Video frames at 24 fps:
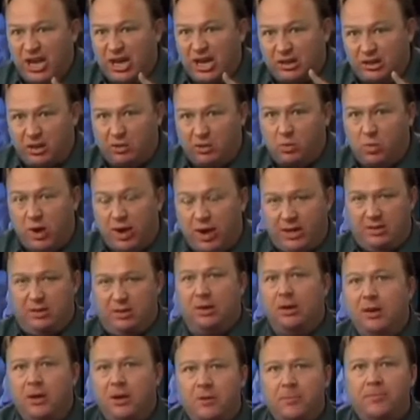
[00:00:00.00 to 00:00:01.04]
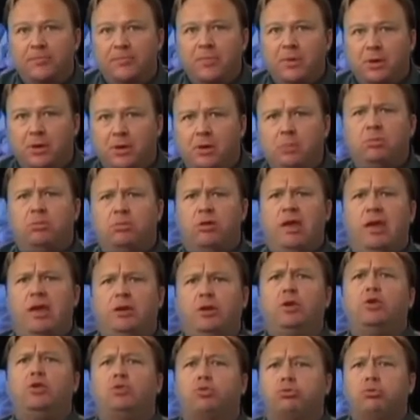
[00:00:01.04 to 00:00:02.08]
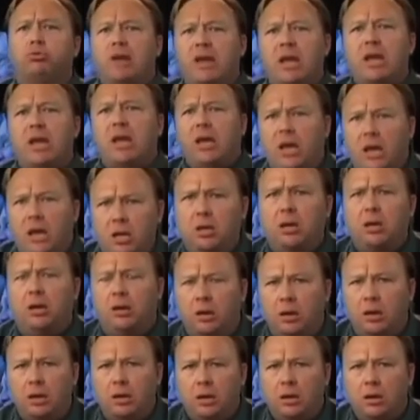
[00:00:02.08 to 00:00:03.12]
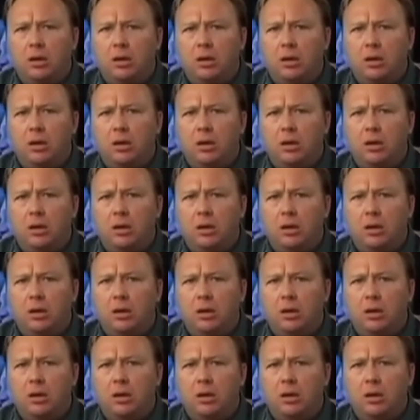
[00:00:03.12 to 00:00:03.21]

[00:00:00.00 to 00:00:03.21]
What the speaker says: length in weight. You think greed